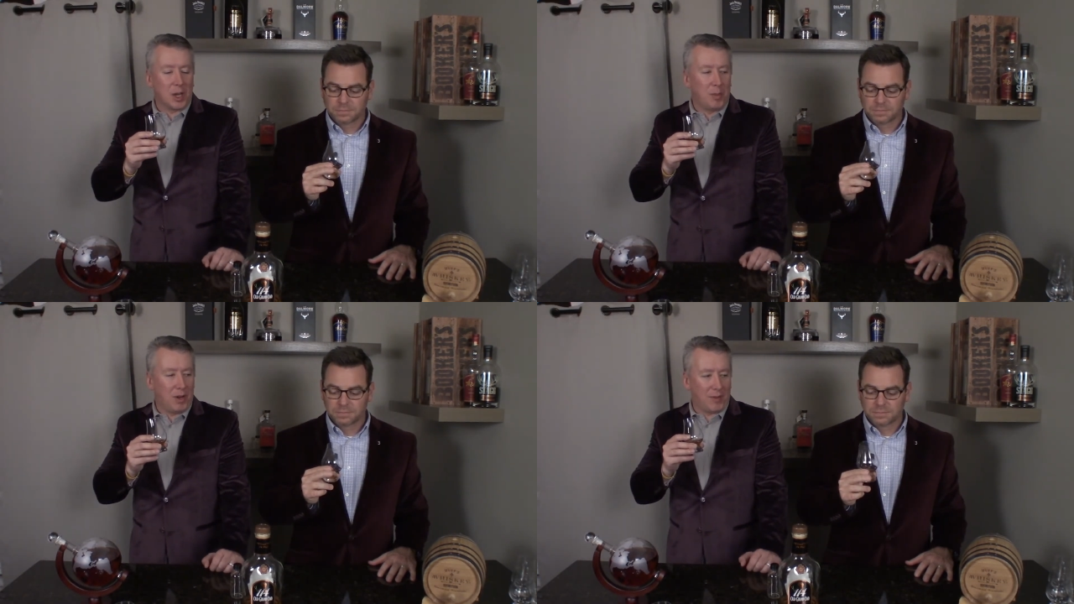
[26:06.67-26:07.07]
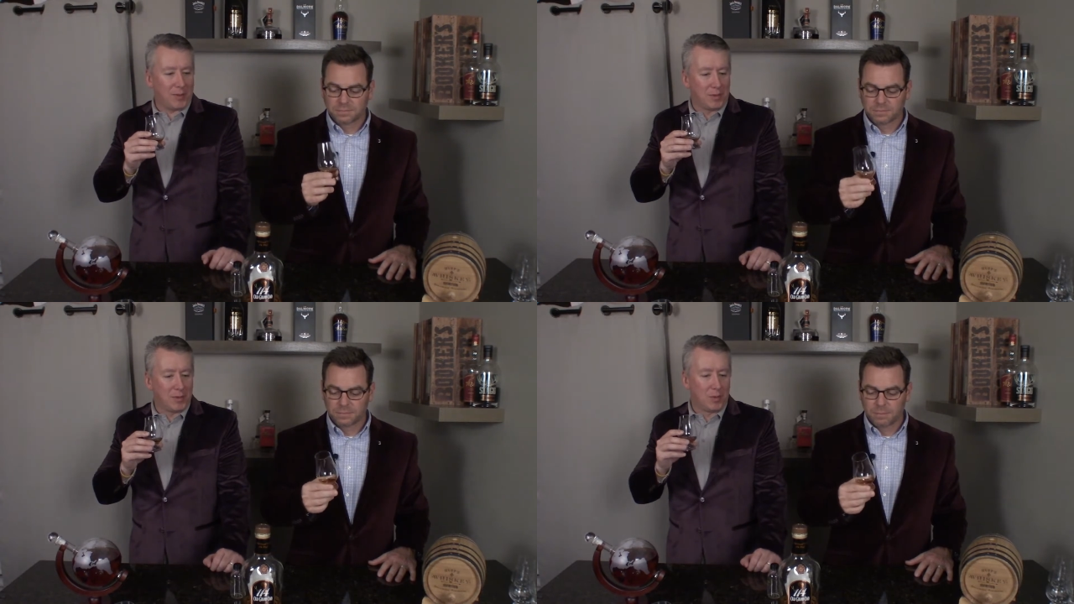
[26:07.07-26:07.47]
Speaker 1: come
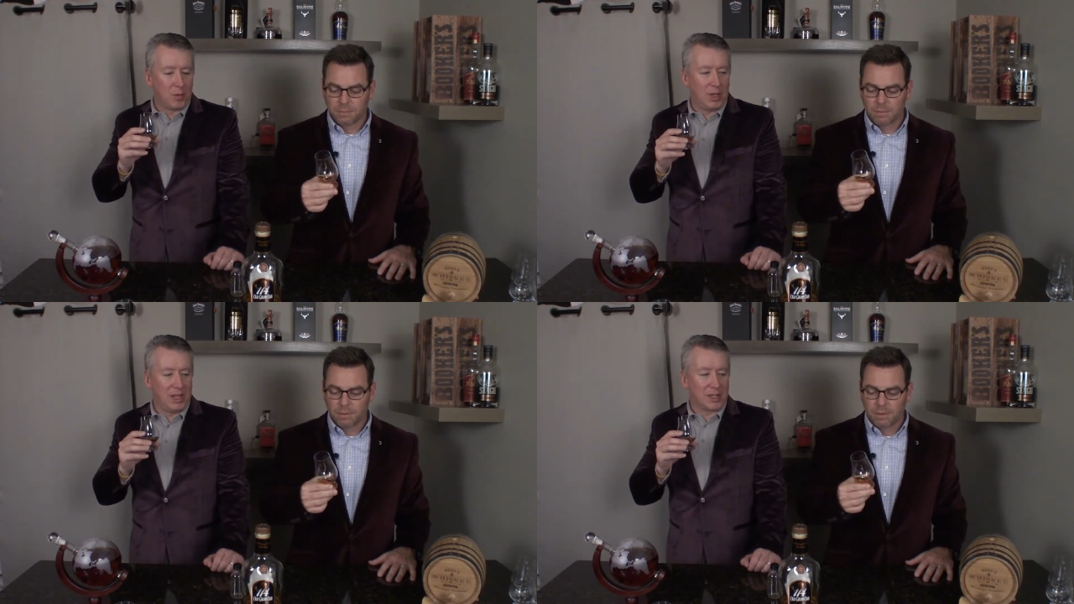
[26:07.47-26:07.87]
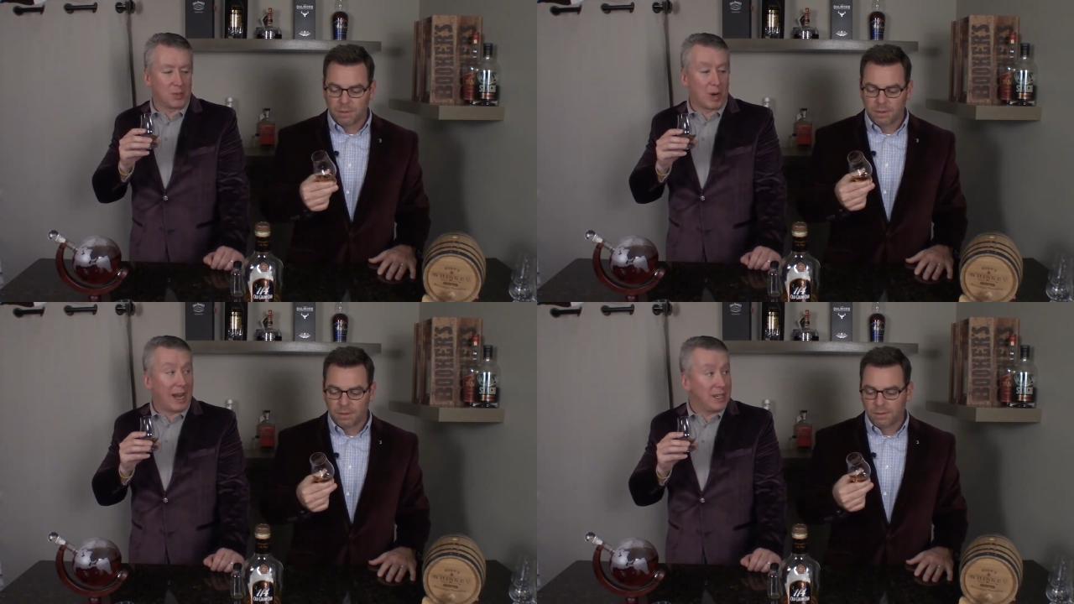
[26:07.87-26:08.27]
off
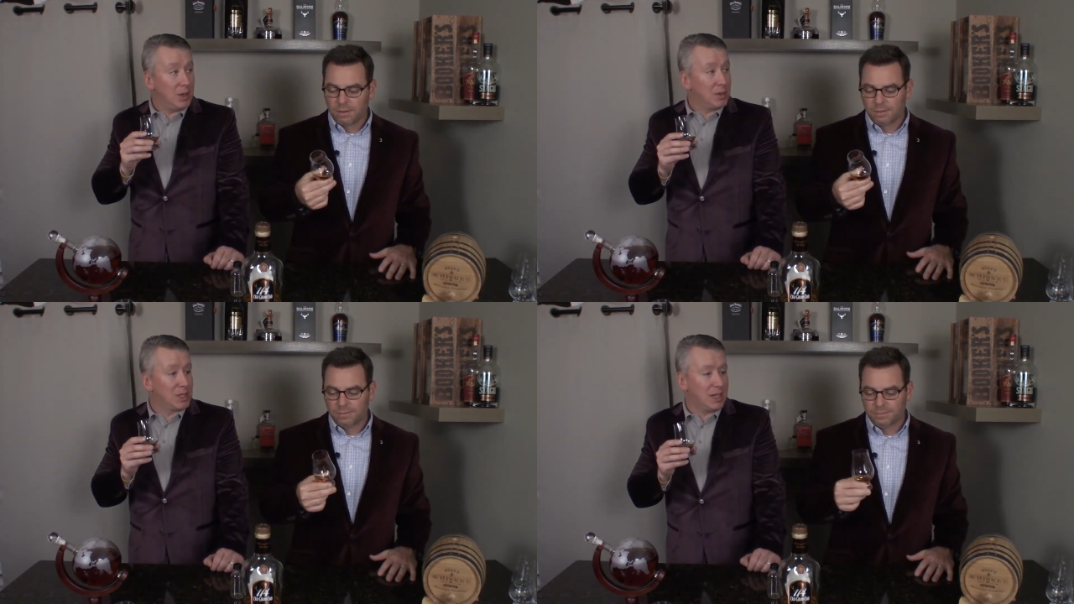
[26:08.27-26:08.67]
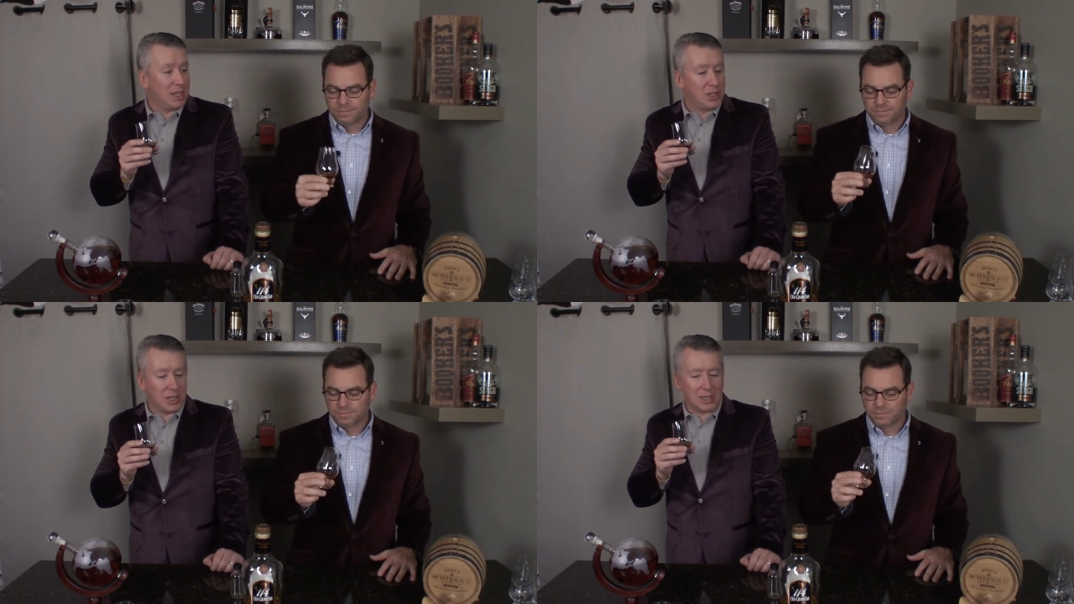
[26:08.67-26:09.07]
as rye notes,
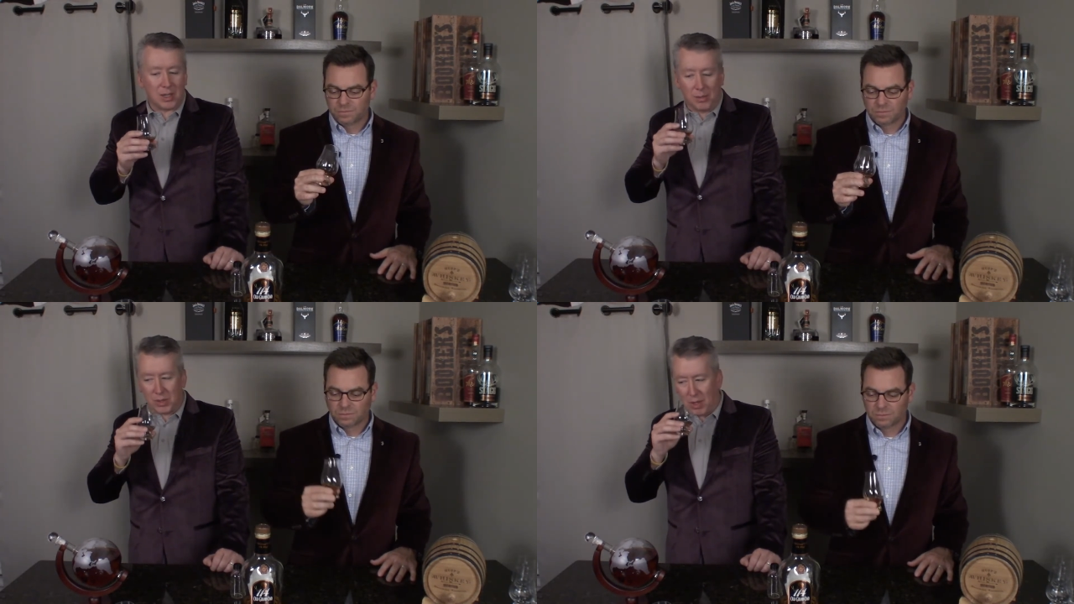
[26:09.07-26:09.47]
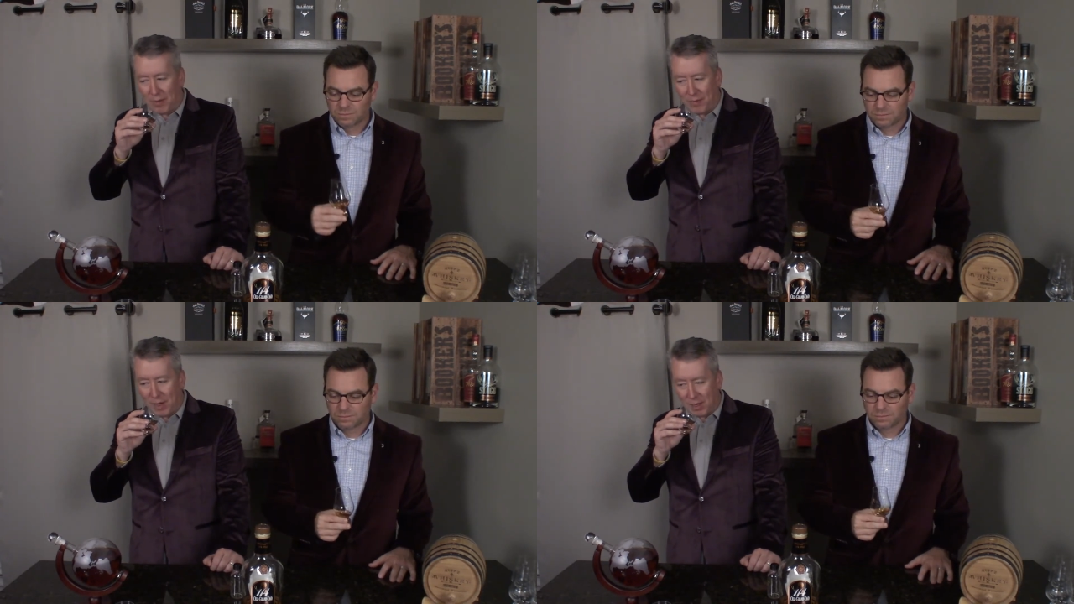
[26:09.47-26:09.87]
it just comes
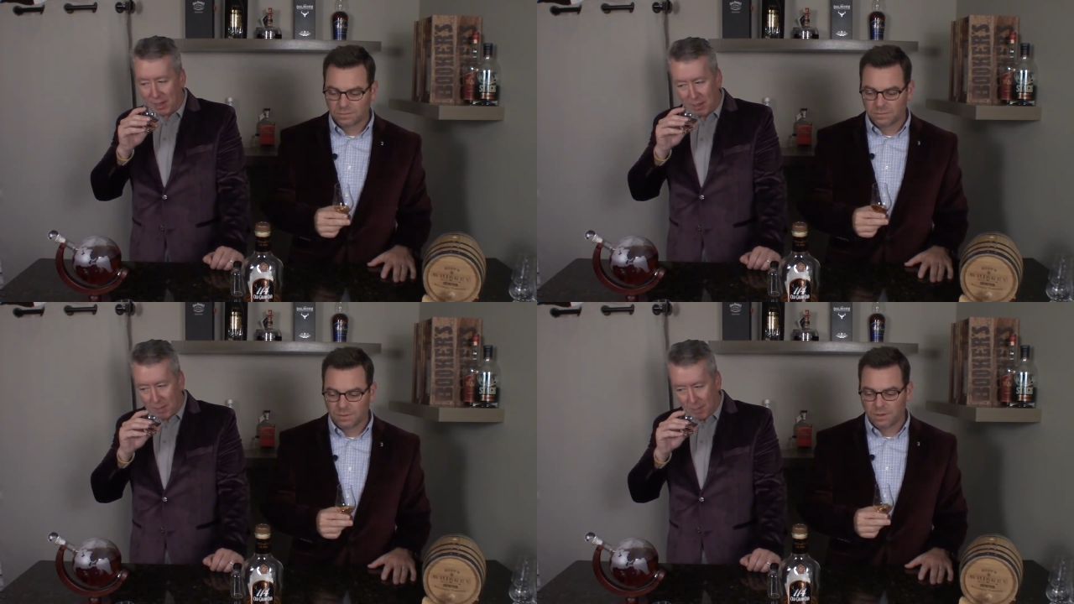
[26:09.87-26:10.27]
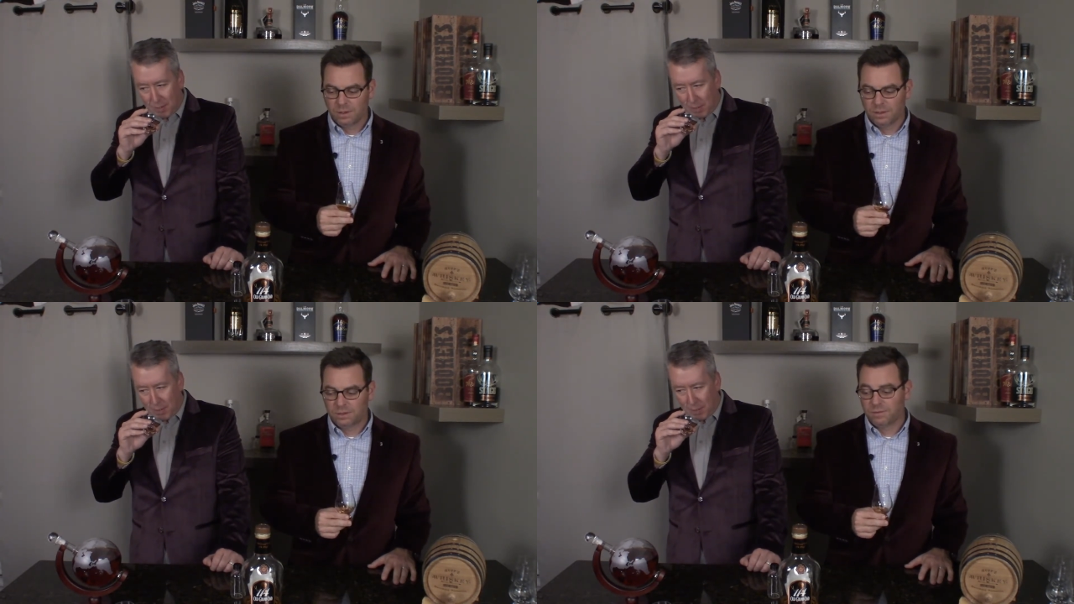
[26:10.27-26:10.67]
off very.
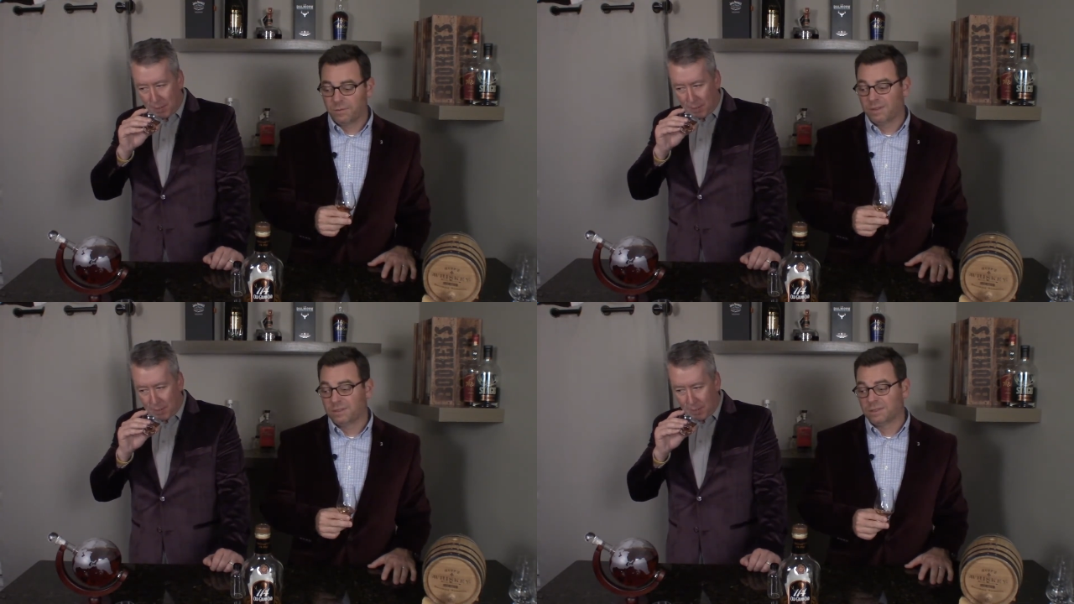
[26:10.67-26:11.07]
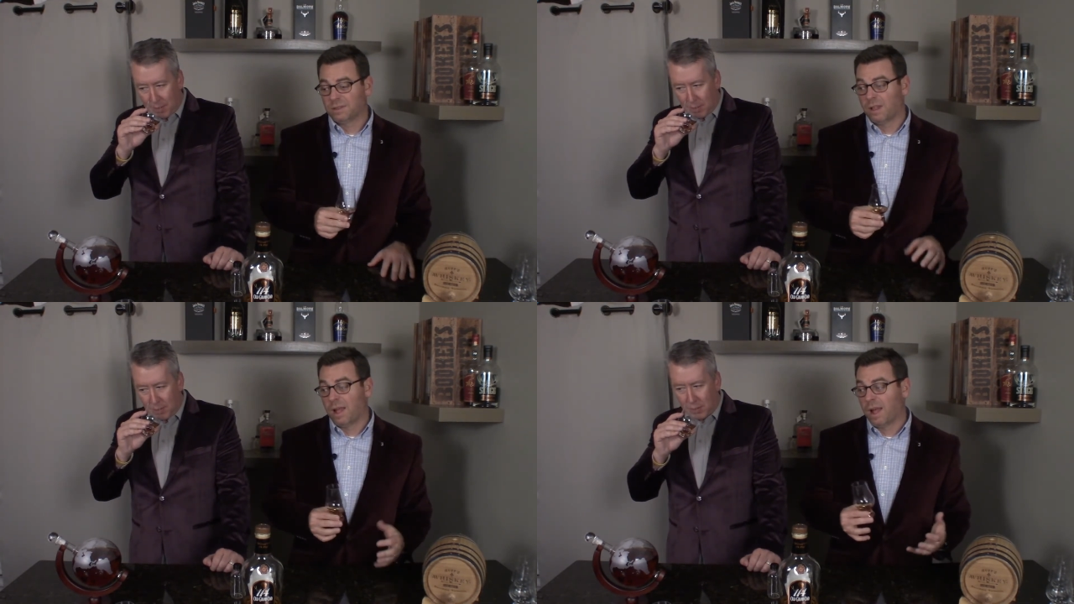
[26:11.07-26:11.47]
It's for me. It's
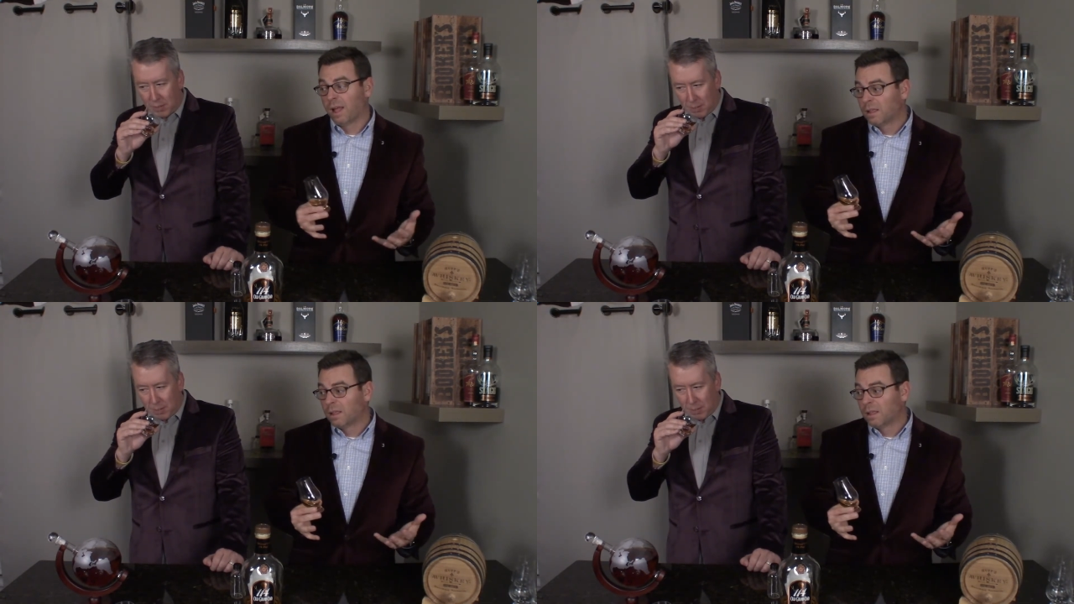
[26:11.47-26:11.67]
just. Uh.